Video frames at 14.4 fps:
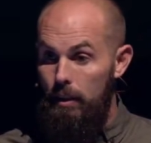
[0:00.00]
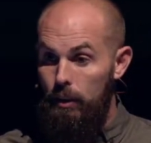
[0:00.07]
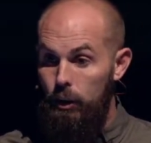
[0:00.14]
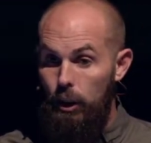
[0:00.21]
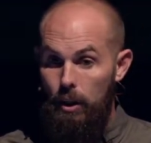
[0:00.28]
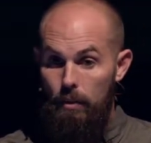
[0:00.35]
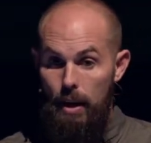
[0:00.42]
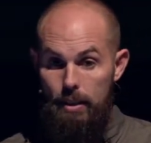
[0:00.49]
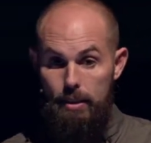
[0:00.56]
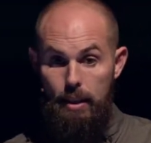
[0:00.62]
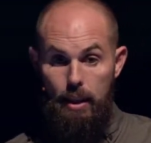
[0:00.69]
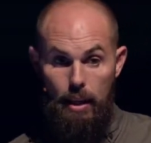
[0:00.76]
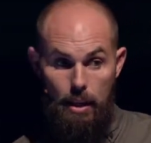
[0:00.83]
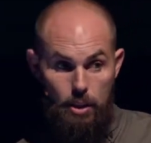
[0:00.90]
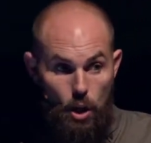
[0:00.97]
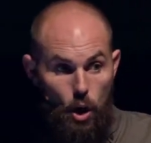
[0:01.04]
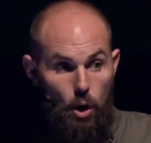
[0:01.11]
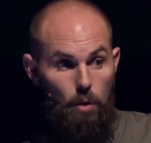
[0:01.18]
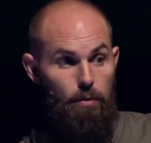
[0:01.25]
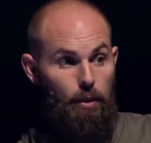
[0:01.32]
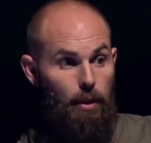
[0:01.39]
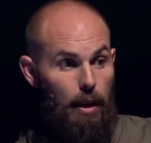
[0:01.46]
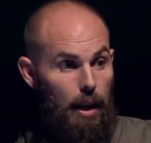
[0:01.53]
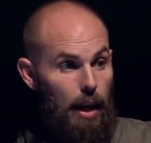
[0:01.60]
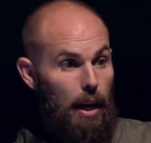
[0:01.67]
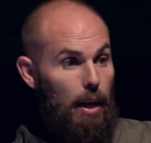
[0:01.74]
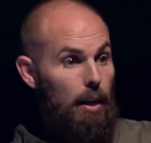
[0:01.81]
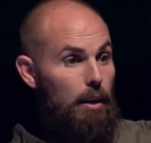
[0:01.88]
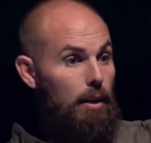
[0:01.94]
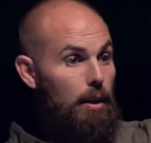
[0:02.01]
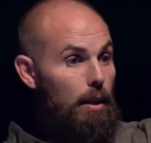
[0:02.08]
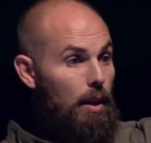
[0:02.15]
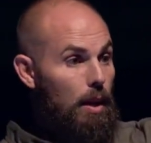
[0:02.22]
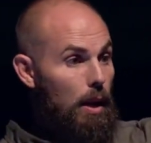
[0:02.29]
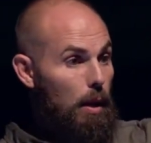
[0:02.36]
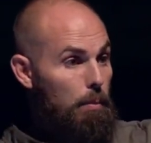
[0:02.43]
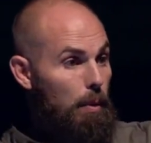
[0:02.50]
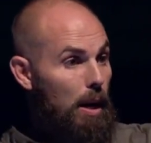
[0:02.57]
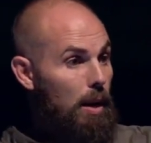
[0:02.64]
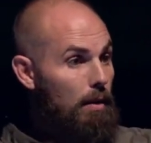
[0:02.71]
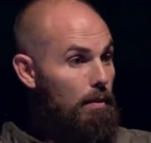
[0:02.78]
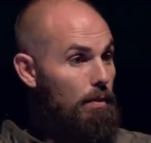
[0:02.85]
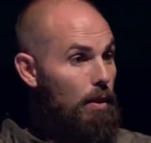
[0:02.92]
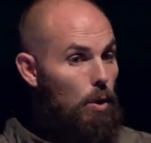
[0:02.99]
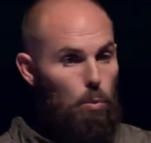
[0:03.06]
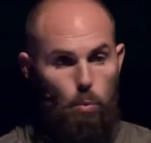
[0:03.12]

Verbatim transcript: Generosity is over and above.